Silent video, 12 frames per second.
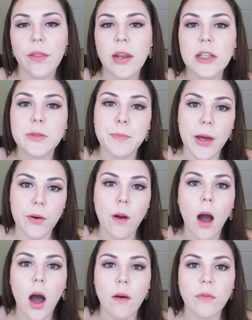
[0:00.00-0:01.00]
then it's better
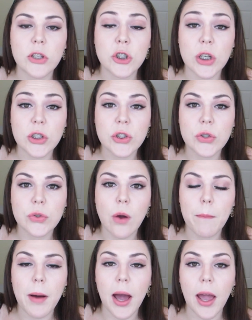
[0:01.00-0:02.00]
off just to
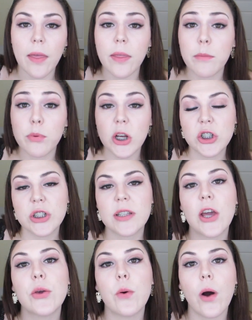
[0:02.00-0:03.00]
buy the brushes
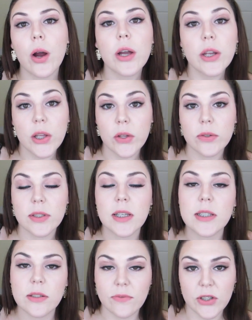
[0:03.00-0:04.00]
that you are going to use
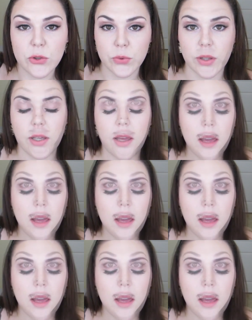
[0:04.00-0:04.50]
individually.